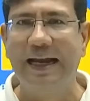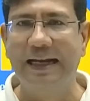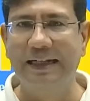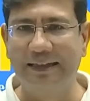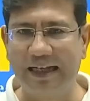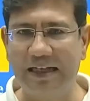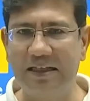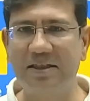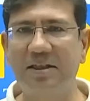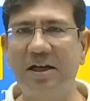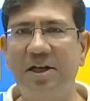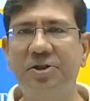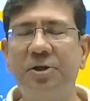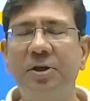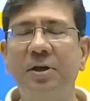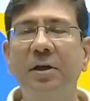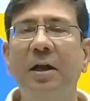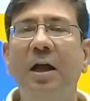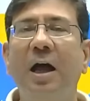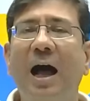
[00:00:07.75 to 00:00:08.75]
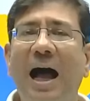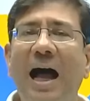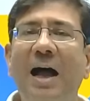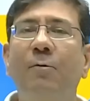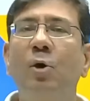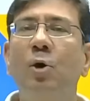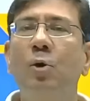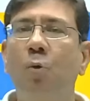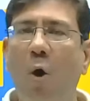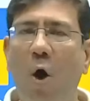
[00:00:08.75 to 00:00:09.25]
In this session,
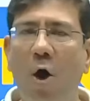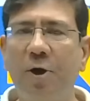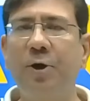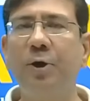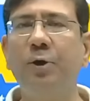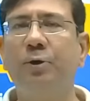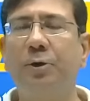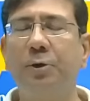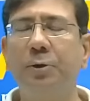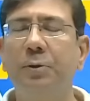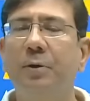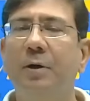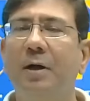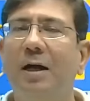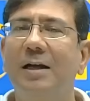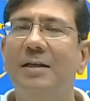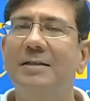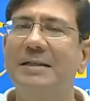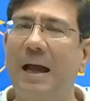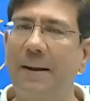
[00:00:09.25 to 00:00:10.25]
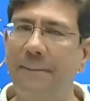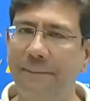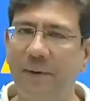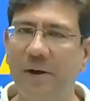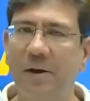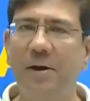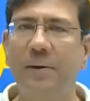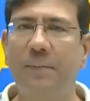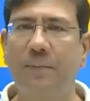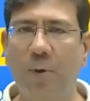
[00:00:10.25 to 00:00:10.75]
I would walk you through a
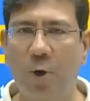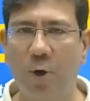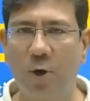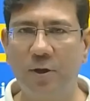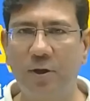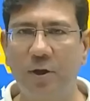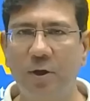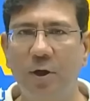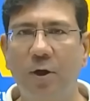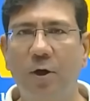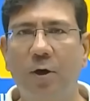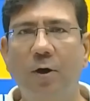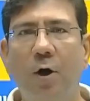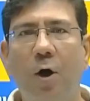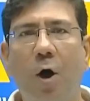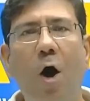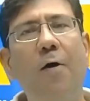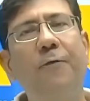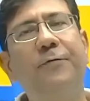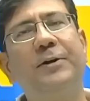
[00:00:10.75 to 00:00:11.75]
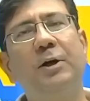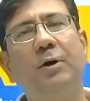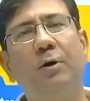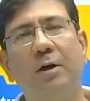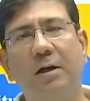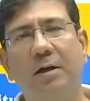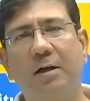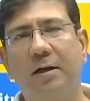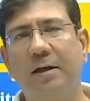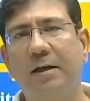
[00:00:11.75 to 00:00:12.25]
sample report of
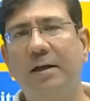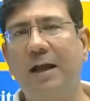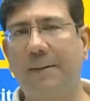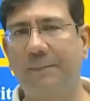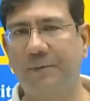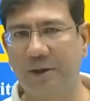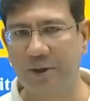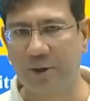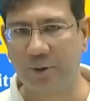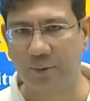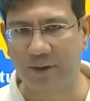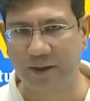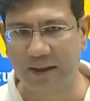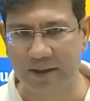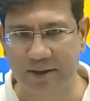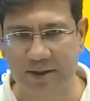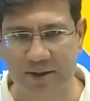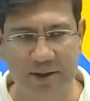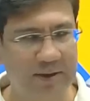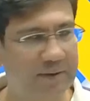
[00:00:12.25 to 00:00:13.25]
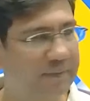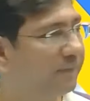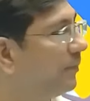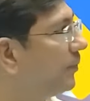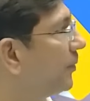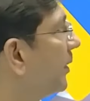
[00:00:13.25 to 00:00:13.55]
Teoler Career Aptitude Test.